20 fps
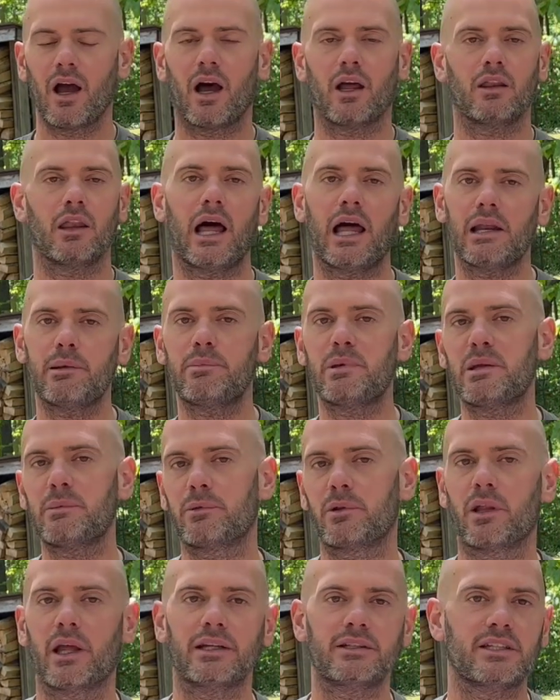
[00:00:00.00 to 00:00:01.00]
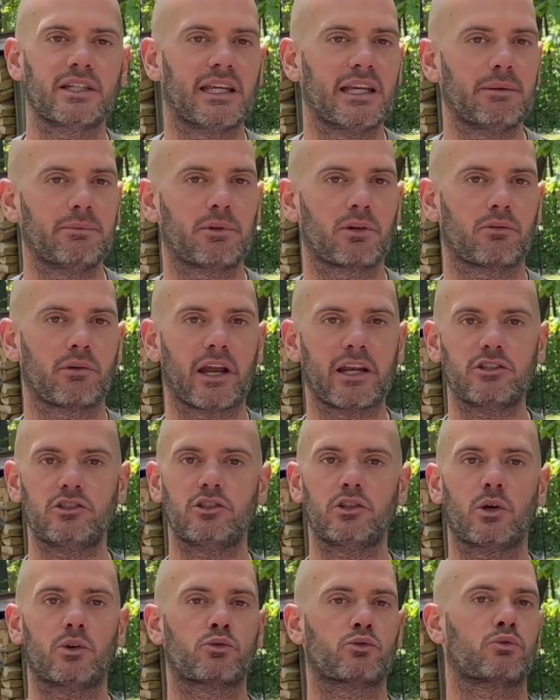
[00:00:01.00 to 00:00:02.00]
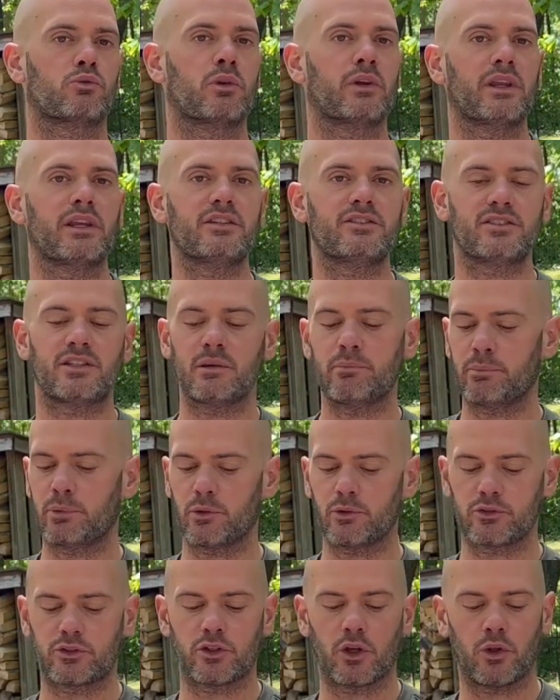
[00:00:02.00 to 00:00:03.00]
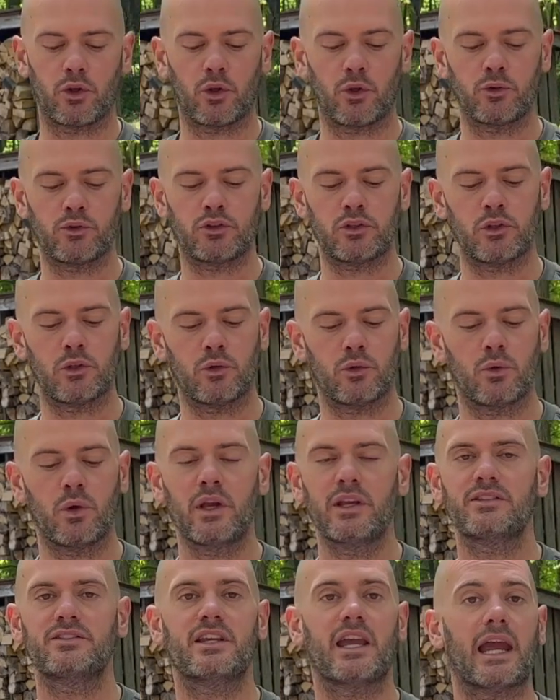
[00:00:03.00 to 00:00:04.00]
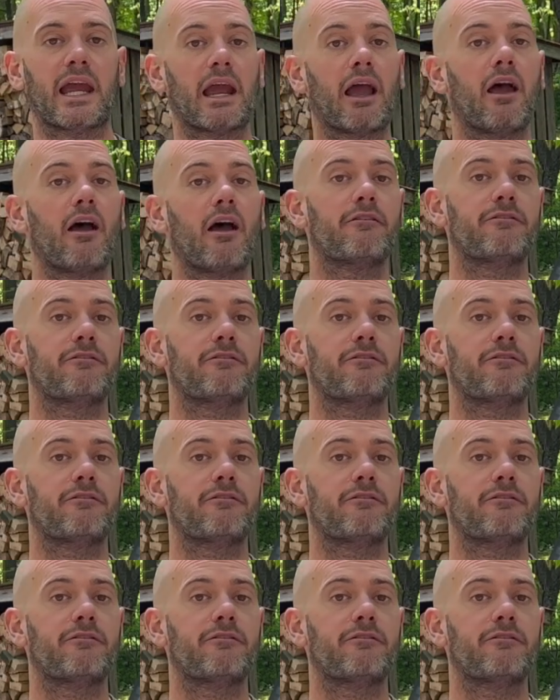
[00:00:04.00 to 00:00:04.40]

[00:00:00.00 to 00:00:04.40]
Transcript: A lot of people like to keep the ratios really simple, so they'll do, say,